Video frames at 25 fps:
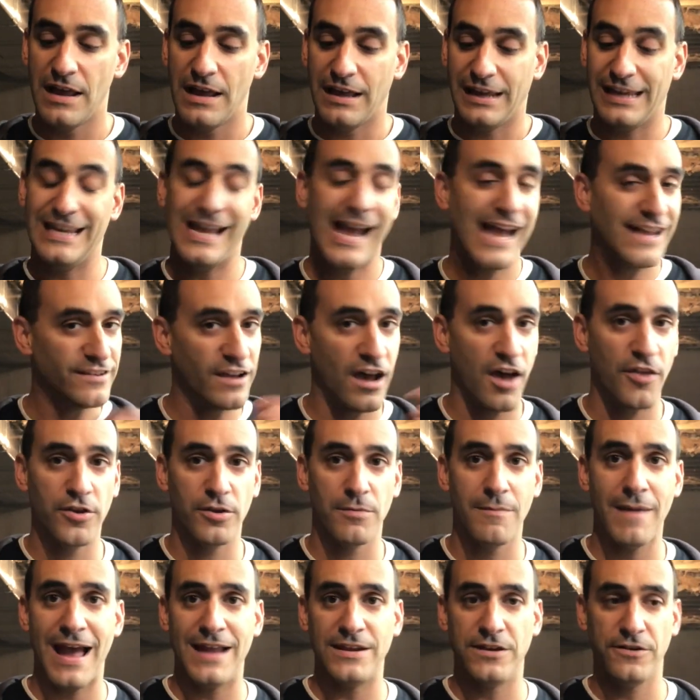He has
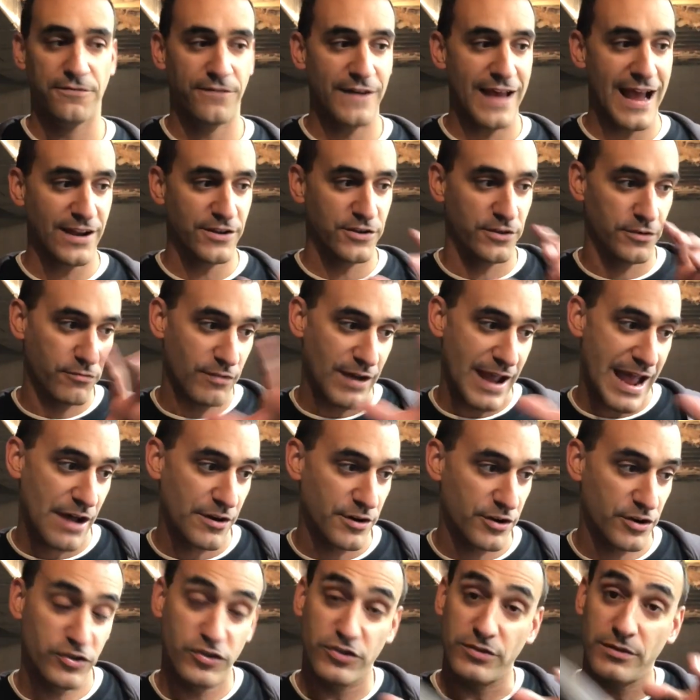other manufactured
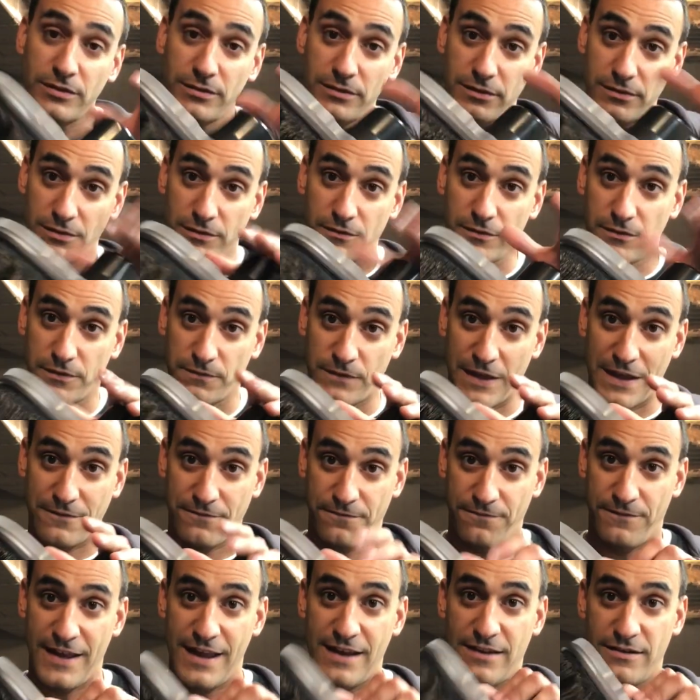routers that
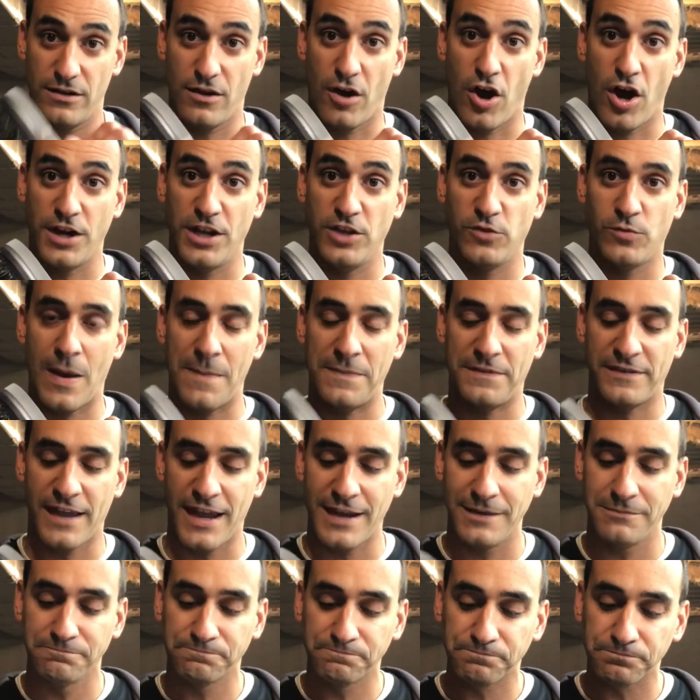fit on his
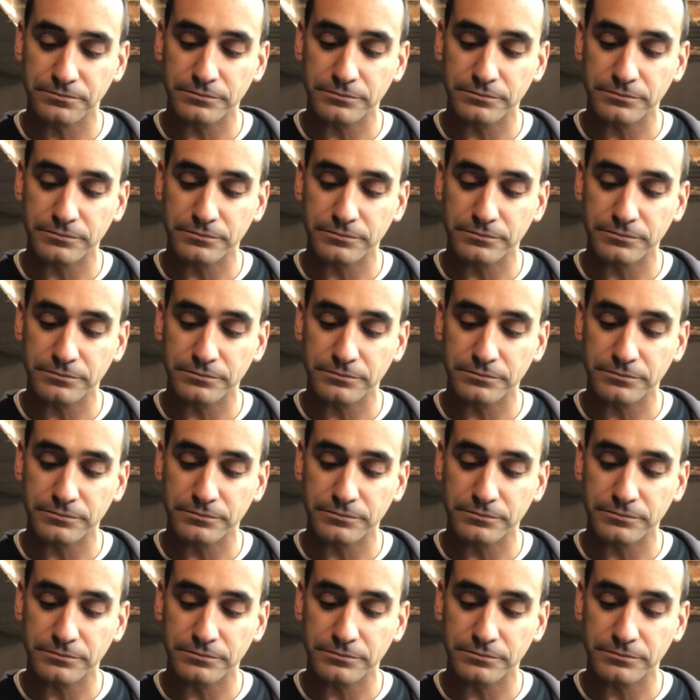website.